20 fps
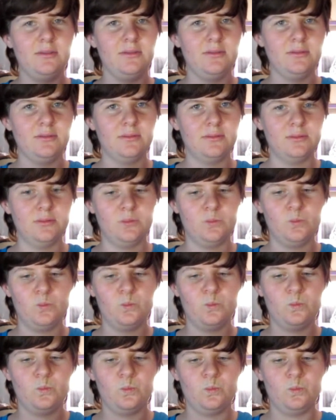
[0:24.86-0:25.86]

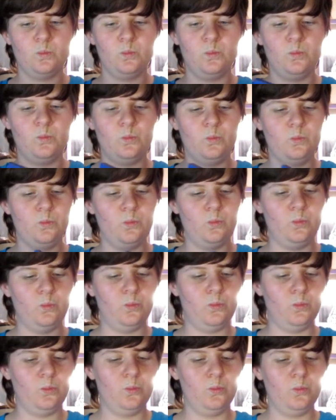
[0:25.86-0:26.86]

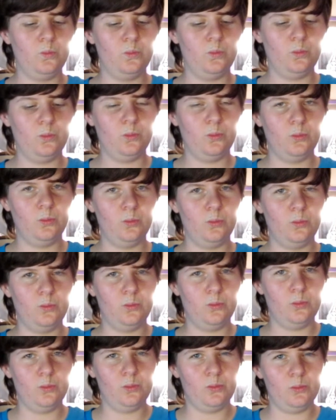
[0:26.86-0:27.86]

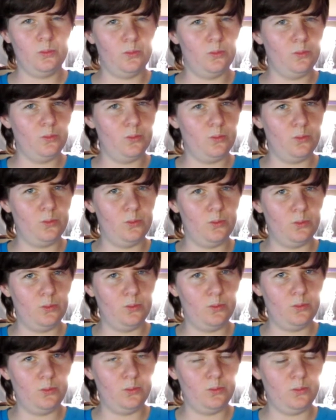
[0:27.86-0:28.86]

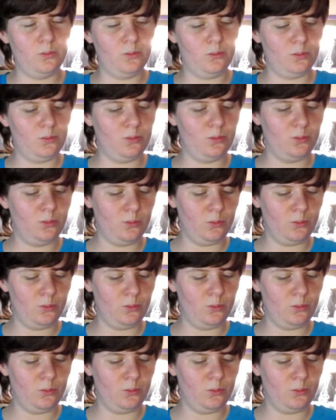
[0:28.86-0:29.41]
No one is speaking in this clip.